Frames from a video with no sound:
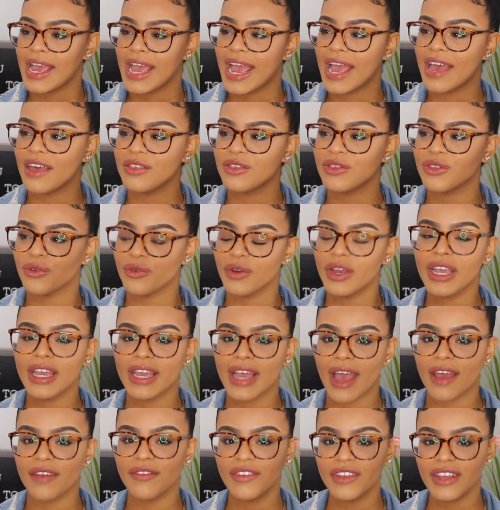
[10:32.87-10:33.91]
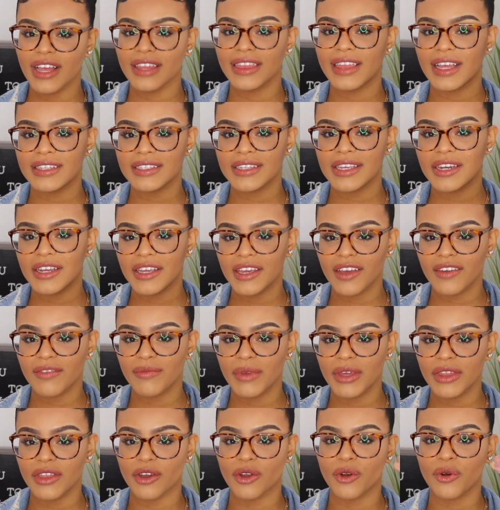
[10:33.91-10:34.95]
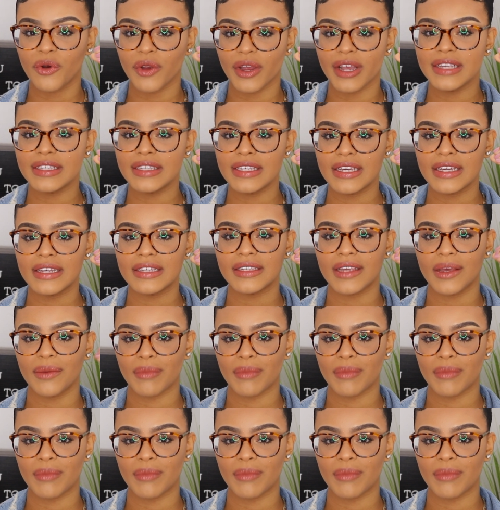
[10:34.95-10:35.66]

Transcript: And three, I feel like that's gonna give me the craziest